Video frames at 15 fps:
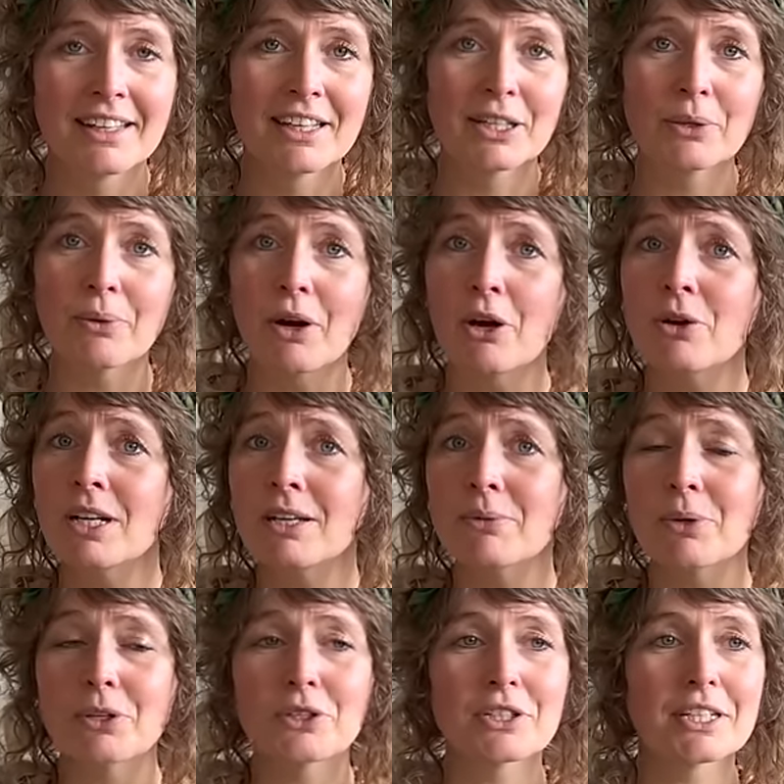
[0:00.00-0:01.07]
You only
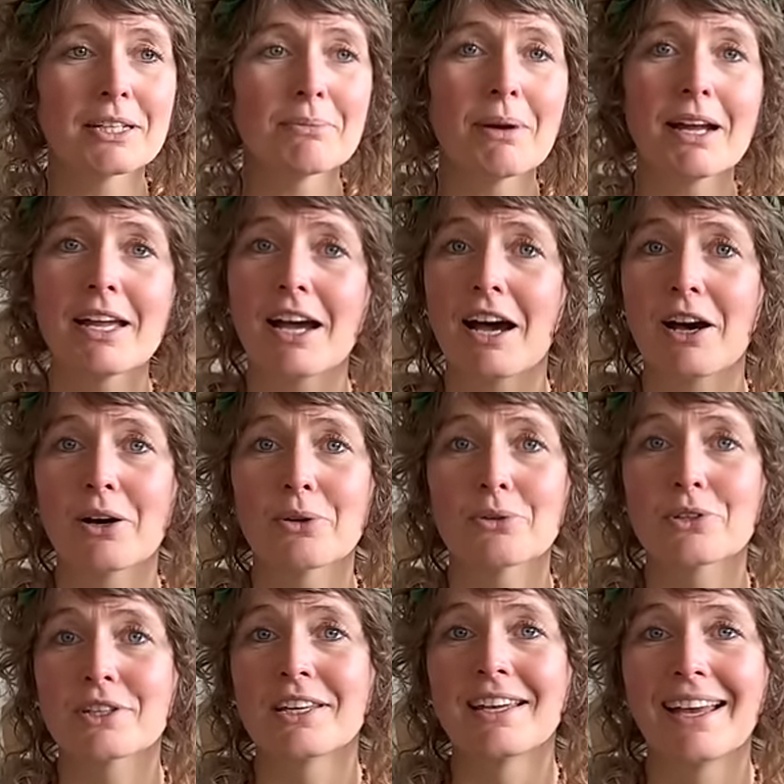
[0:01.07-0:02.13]
will see my
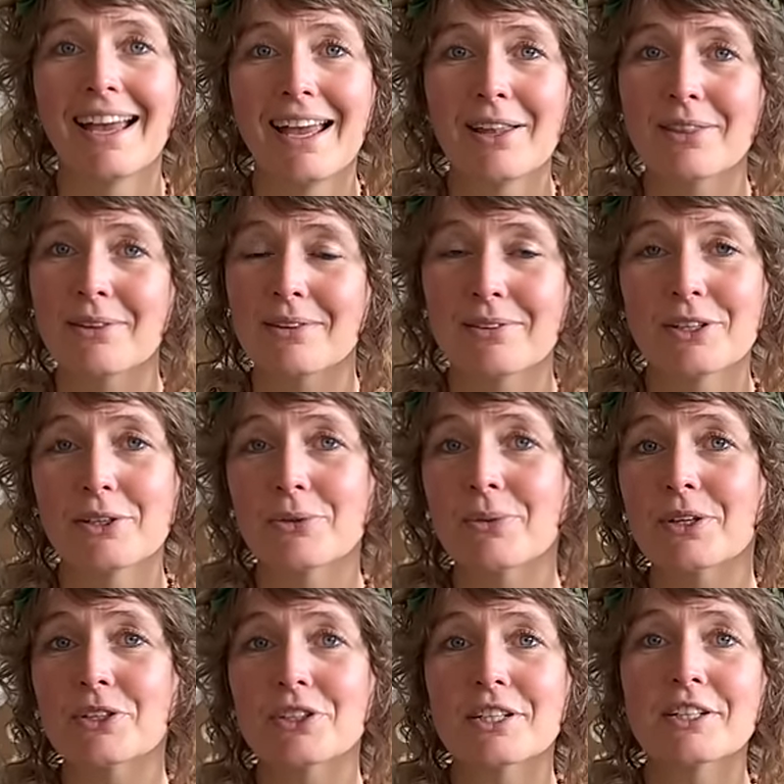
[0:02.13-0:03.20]
house and you
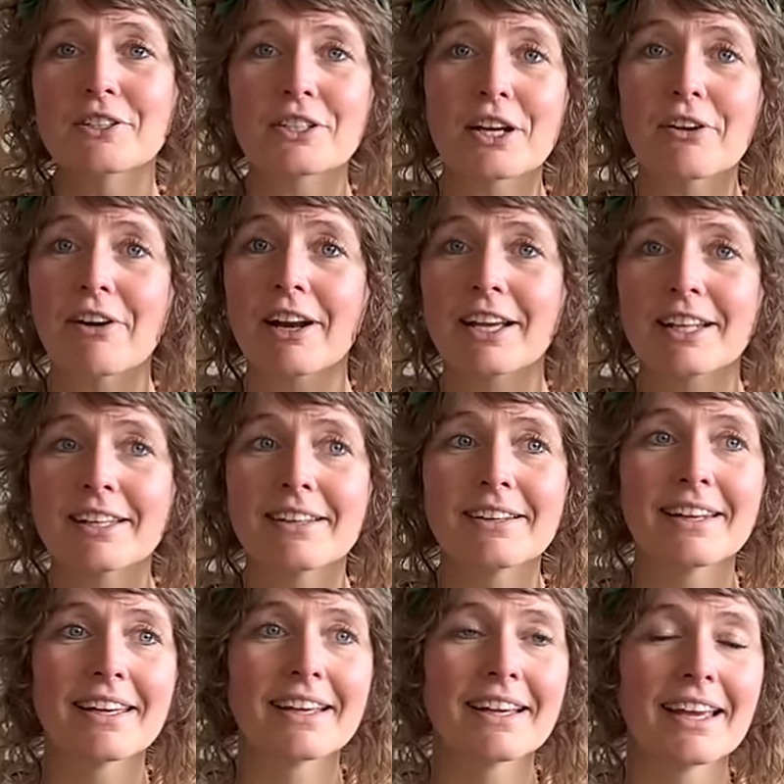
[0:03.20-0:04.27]
will see Sarah
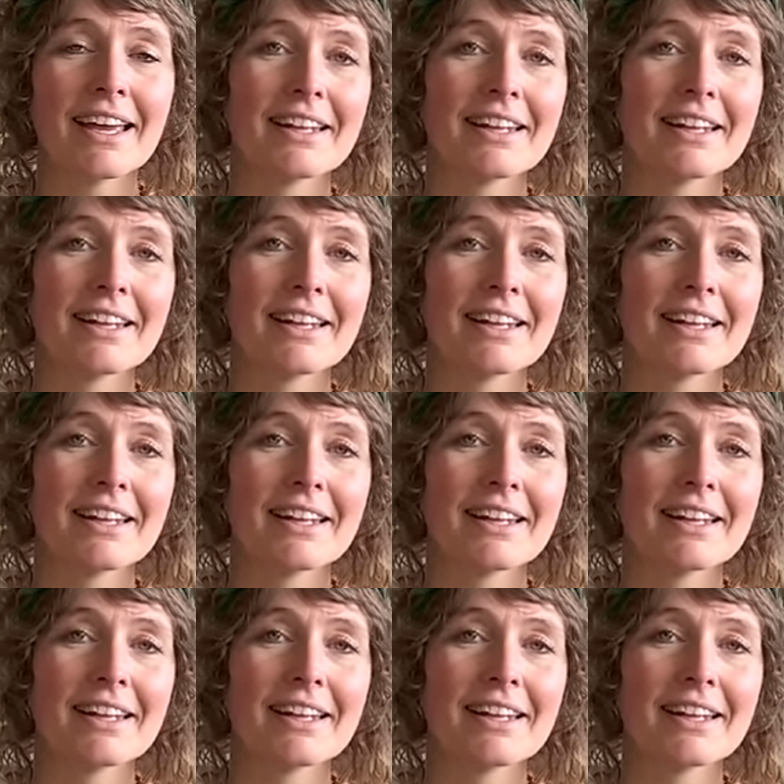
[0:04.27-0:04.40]
cleaning.